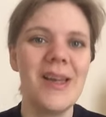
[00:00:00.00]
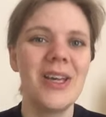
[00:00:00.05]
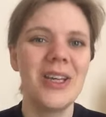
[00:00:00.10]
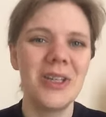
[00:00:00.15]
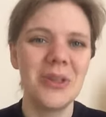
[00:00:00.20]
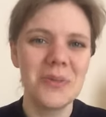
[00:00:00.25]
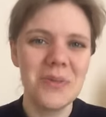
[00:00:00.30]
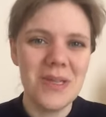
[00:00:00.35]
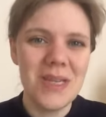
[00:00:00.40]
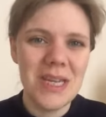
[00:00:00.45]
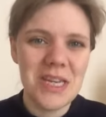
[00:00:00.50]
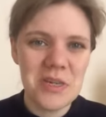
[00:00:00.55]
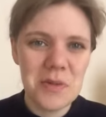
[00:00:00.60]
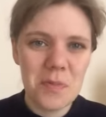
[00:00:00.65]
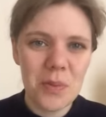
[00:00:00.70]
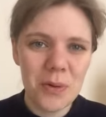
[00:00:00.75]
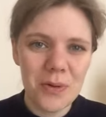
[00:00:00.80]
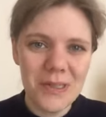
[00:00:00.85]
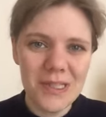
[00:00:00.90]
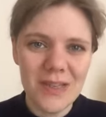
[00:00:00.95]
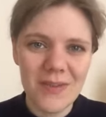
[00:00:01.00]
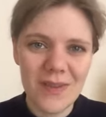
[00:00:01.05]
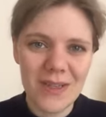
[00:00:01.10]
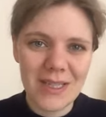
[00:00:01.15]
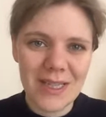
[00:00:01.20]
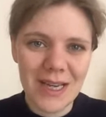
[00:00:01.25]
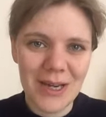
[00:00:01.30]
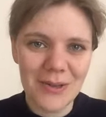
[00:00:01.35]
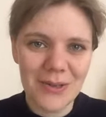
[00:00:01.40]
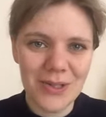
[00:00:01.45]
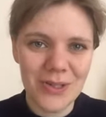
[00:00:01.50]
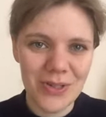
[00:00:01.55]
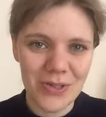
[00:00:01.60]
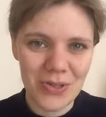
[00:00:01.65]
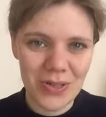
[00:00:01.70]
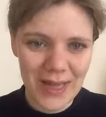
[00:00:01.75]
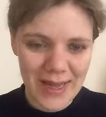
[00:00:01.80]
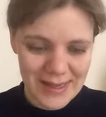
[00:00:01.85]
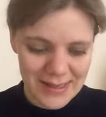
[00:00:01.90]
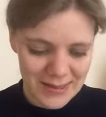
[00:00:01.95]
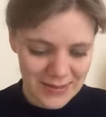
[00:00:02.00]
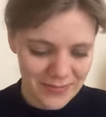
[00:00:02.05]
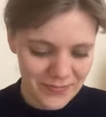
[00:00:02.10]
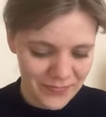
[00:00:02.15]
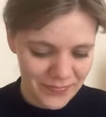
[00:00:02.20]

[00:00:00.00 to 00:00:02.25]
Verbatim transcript: You'll need to pause the video to do that.